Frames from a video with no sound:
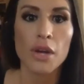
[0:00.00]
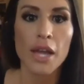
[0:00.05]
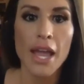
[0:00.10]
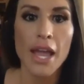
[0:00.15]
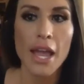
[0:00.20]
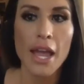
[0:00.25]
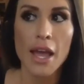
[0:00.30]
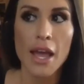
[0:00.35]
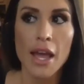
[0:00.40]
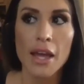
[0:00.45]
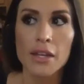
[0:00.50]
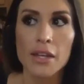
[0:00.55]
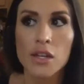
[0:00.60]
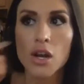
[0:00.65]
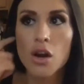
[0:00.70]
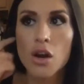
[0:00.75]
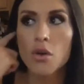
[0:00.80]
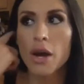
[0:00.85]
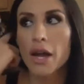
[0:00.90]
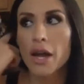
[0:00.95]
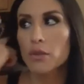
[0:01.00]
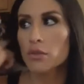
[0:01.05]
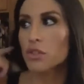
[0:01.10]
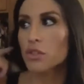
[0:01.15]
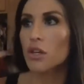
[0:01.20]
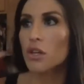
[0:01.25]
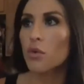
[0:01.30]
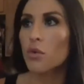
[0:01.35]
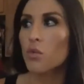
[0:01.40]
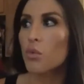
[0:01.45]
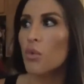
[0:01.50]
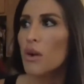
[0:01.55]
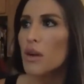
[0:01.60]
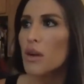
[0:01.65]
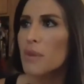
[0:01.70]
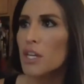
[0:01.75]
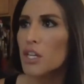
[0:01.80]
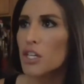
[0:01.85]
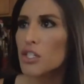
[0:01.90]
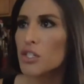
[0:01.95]
And, oh, I, you know, what am I
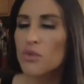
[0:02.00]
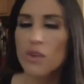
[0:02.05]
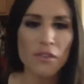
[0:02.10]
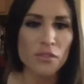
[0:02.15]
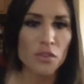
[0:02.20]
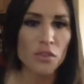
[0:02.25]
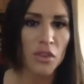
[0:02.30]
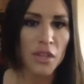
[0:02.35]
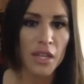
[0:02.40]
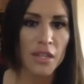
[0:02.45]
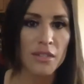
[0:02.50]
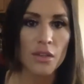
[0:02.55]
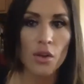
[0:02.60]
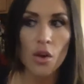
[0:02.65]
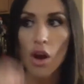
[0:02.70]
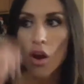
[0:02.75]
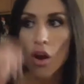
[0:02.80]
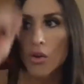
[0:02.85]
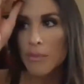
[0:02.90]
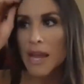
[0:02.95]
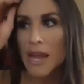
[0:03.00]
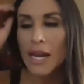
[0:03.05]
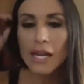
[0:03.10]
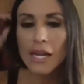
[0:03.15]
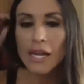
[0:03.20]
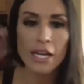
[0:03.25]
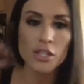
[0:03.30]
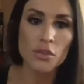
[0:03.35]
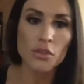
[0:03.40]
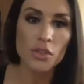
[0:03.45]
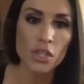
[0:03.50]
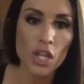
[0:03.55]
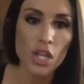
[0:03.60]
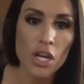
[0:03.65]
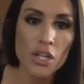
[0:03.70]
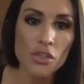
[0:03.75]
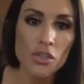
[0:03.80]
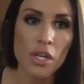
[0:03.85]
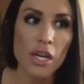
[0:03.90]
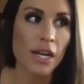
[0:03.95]
going to do after this? So, oh man, I got to do the
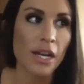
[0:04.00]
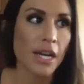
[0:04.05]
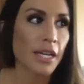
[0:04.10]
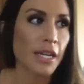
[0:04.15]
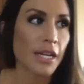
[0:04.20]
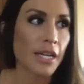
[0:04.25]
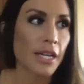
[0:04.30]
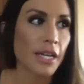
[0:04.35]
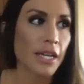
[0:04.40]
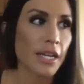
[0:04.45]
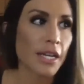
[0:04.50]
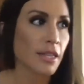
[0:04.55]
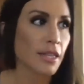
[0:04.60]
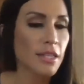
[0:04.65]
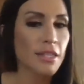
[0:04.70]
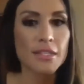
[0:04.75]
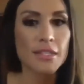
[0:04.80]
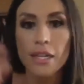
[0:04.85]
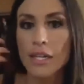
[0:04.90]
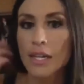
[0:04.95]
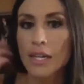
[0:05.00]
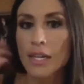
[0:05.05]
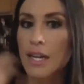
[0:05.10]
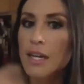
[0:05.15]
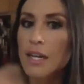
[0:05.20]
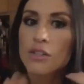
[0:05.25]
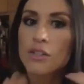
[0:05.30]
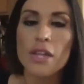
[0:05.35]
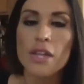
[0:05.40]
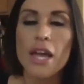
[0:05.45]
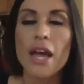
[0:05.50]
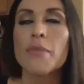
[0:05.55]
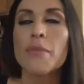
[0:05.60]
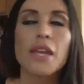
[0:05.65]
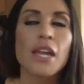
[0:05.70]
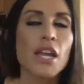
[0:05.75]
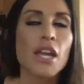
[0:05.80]
laundry. I got to get this done. I got to do that.